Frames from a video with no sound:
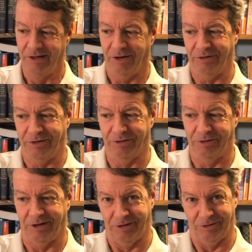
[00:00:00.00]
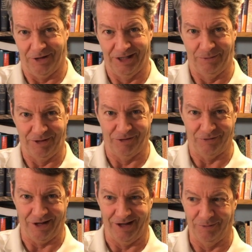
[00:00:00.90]
Although they're enemies of
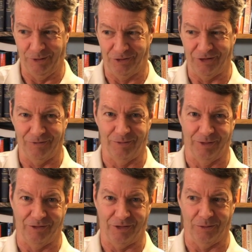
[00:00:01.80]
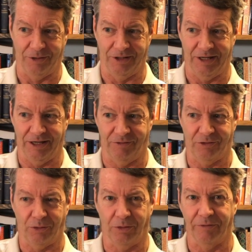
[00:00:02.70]
God, most of them, and so we have
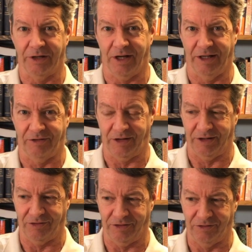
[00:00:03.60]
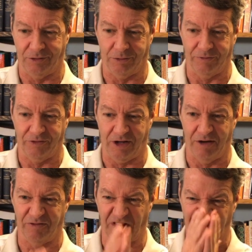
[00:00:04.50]
sort of a contest and sort of
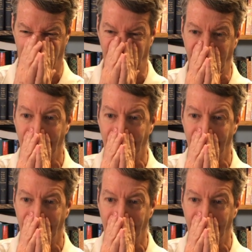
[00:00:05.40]
conflict and